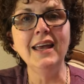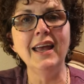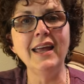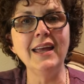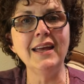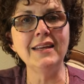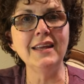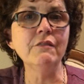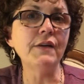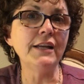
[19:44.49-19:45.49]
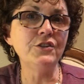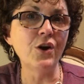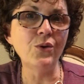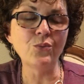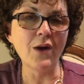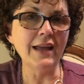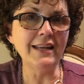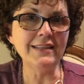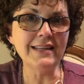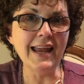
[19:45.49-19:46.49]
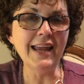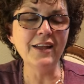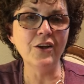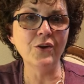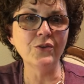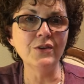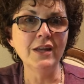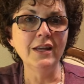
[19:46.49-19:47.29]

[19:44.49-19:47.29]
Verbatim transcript: and if I don't write it down,